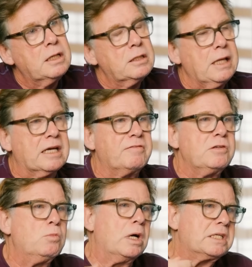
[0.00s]
Like if
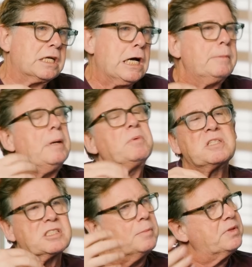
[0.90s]
you wanted to come up with
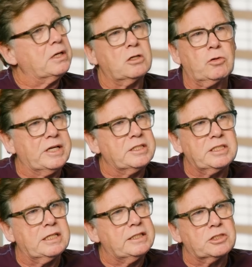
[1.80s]
something
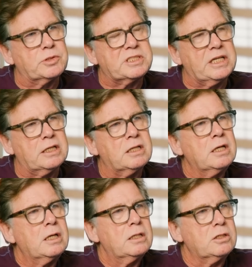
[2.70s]
crazy and interesting,
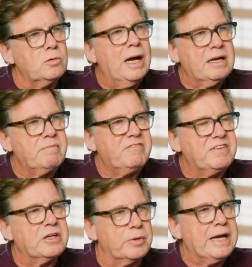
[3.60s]
you had to
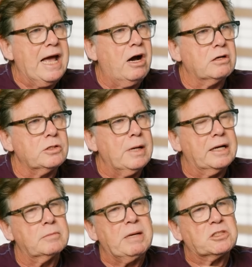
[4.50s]
figure it out. You
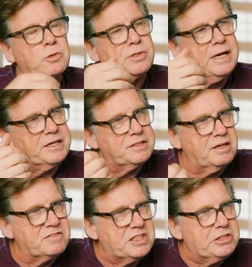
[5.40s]
had to make sure you had
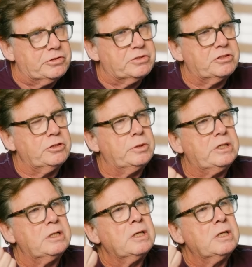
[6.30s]
enough gear to do it,